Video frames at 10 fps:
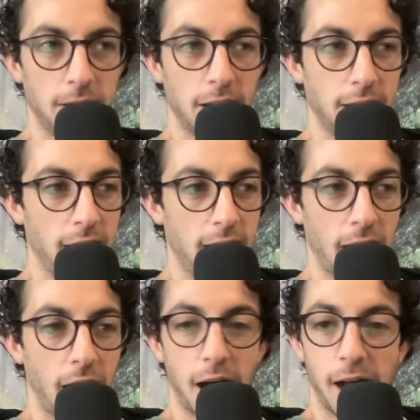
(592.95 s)
And again,
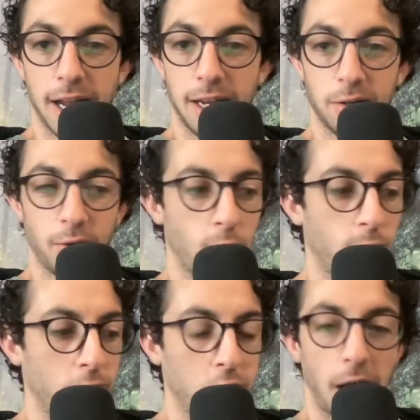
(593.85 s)
I
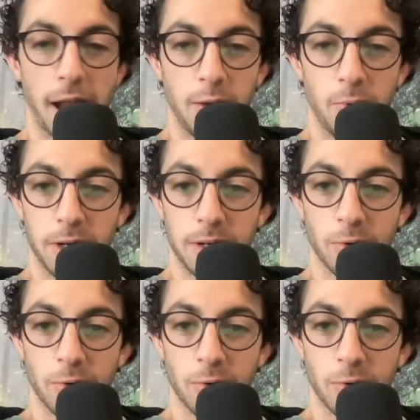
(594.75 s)
nor should anyone